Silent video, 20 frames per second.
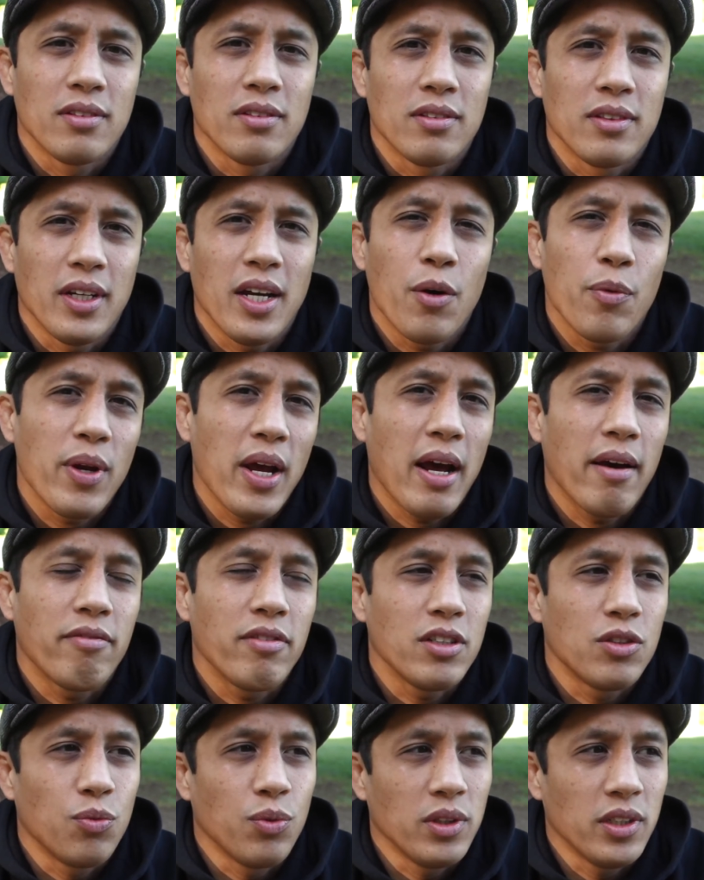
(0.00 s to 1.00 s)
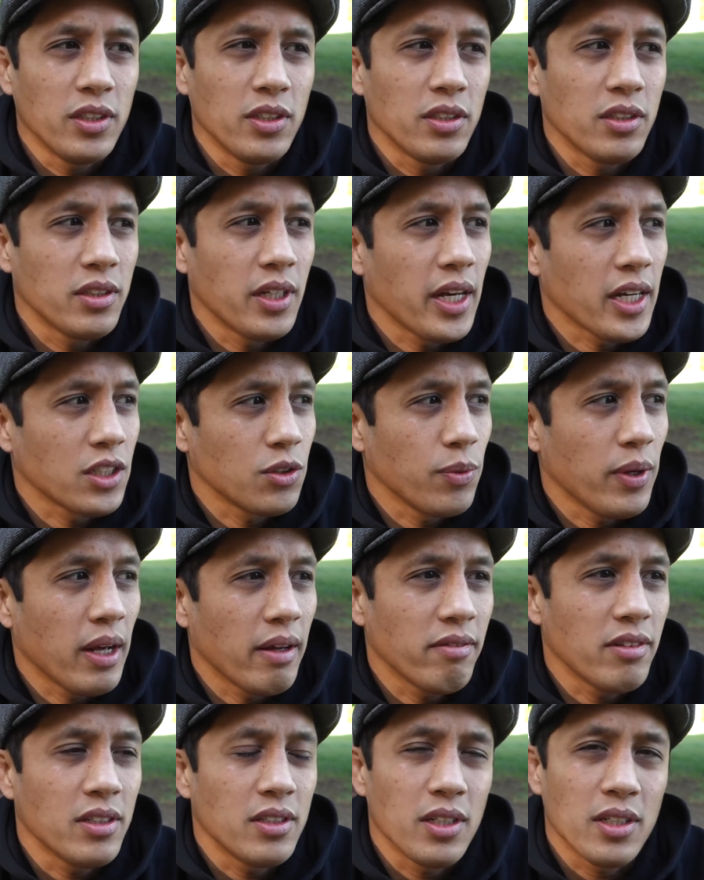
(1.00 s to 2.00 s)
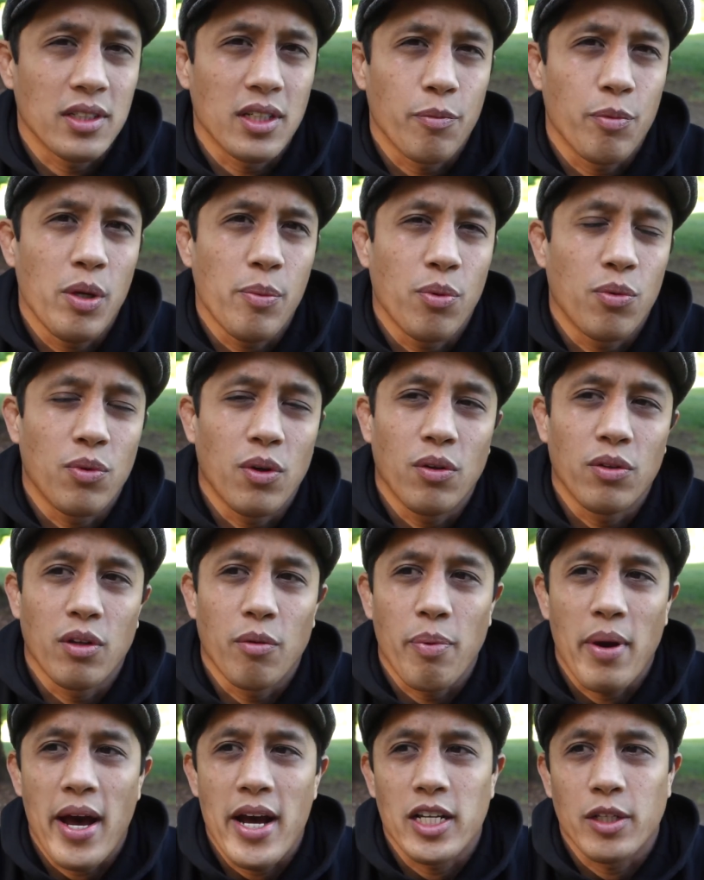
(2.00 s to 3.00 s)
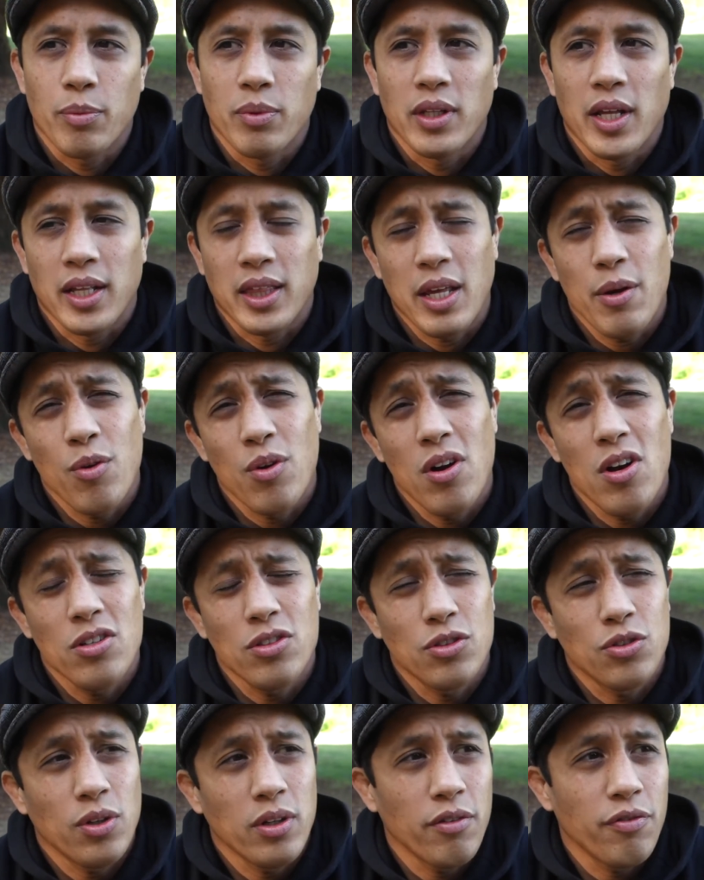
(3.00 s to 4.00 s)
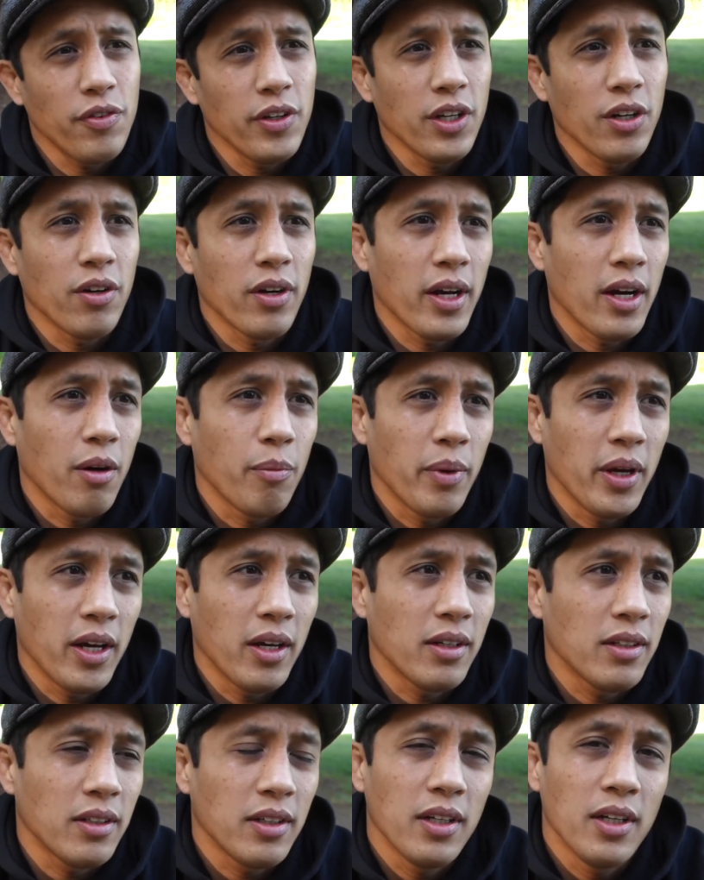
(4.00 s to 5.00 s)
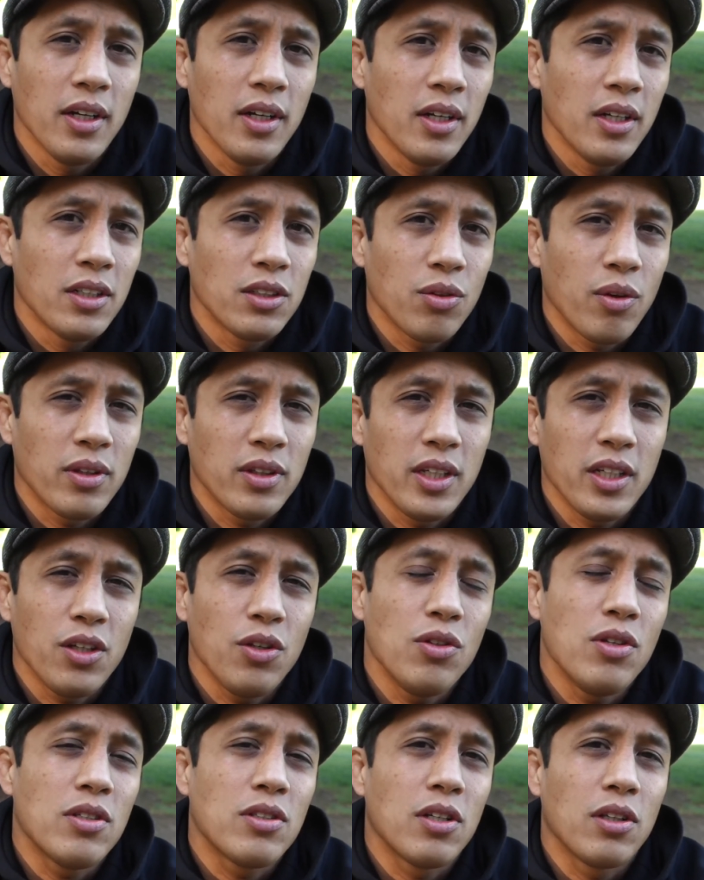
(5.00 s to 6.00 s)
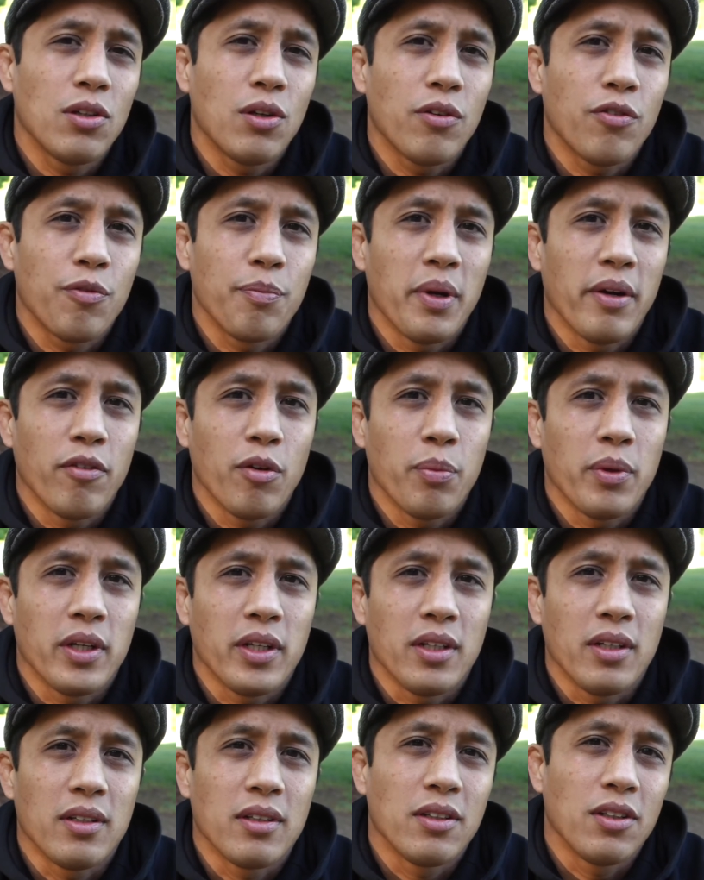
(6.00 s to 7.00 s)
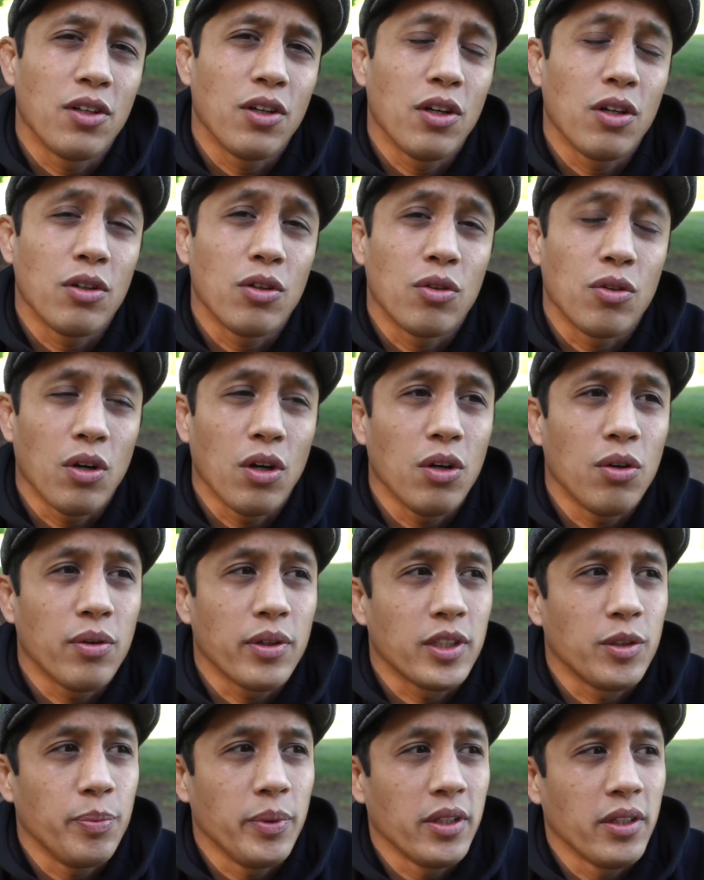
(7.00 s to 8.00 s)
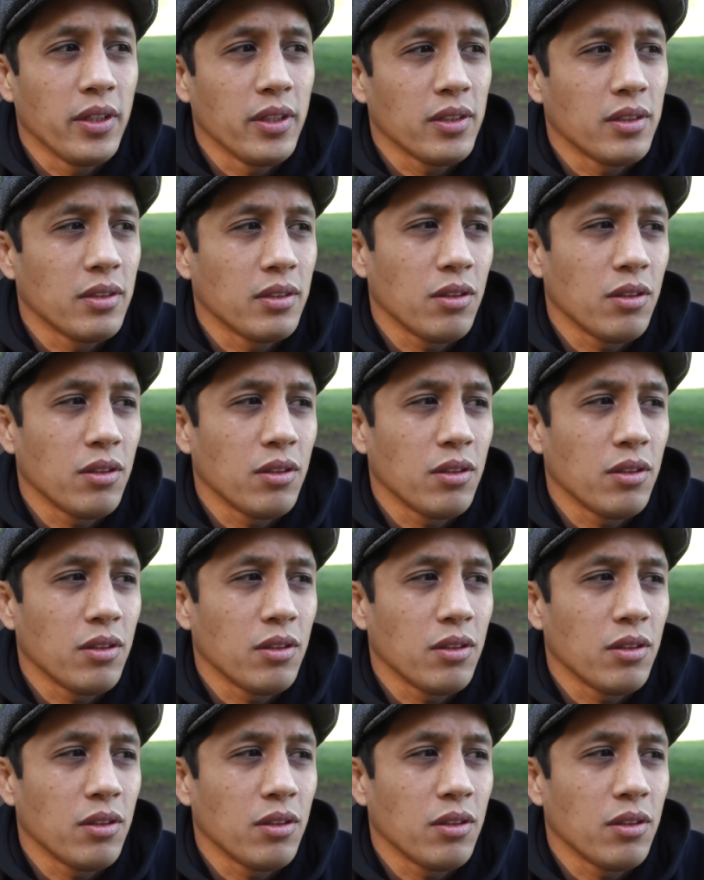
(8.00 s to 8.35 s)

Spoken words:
Yeah, we have these religious texts, we have these things that people wrote in the past, but like, they were also trying to figure it out, man. So I think you need to learn from everybody. Learn, grow, experience.